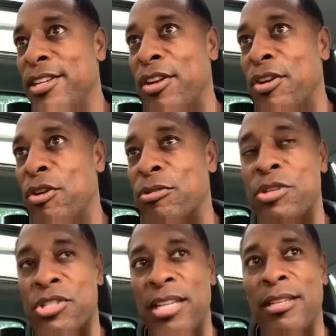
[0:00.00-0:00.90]

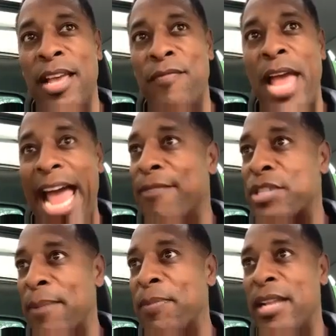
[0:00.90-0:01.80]
If you have
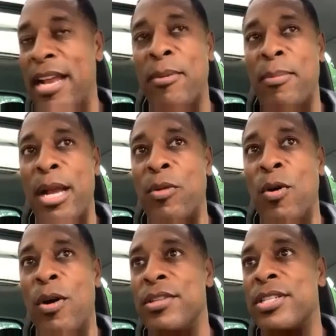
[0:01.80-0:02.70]
something that everybody
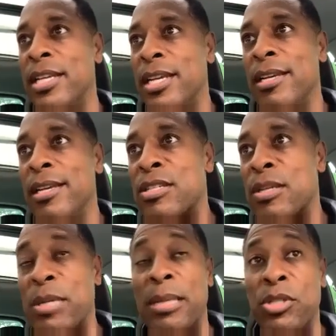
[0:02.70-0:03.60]
wants,
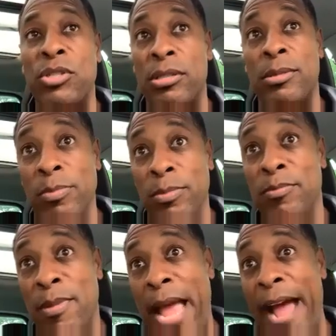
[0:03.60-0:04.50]
sometimes you just
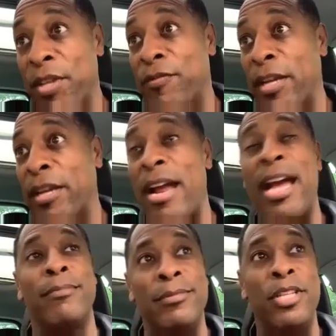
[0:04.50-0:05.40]
have to figure
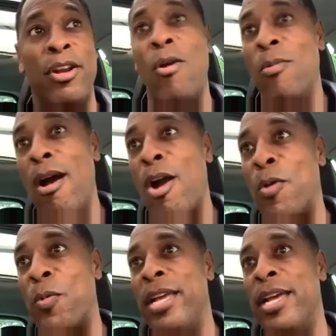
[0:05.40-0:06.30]
out,
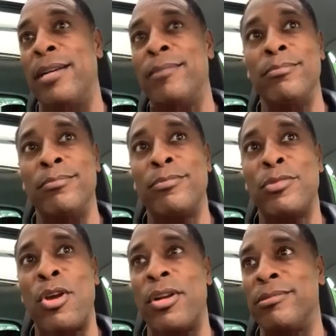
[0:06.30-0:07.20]
are we
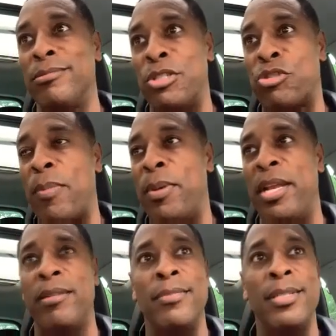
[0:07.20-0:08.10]
going to
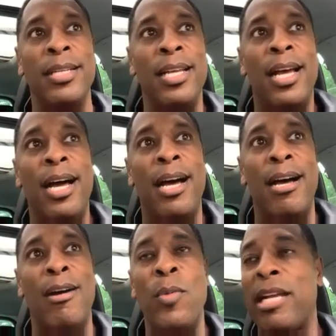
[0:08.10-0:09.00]
distribute it
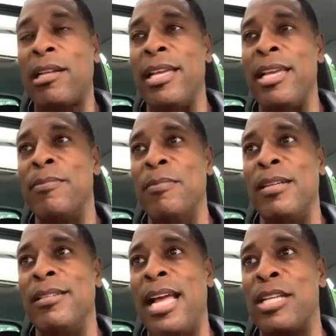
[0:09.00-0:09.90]
weekly
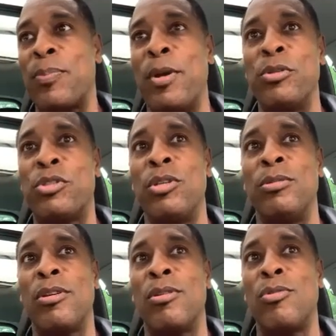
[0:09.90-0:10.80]
as opposed
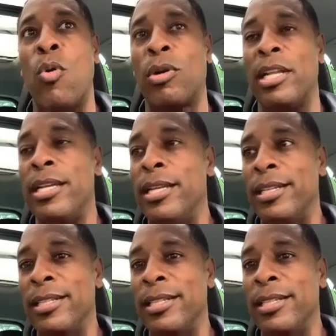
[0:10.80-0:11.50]
to quarterly,